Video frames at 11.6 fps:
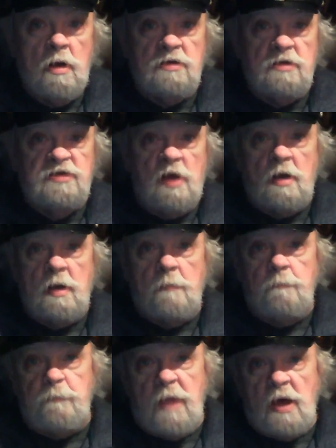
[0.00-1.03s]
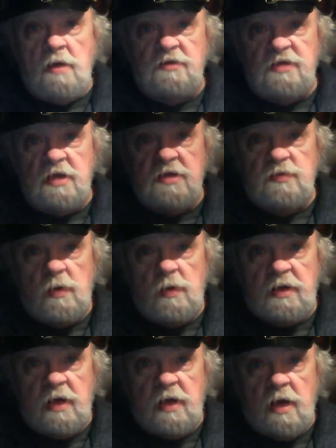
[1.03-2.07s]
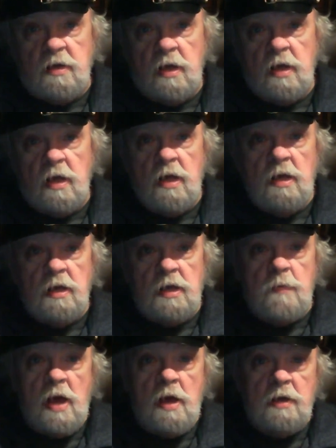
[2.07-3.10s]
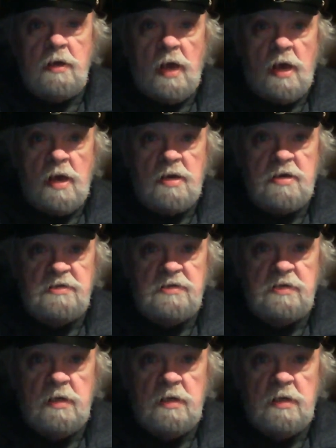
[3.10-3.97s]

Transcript: Saw it a bunch this weekend. Come on, guys.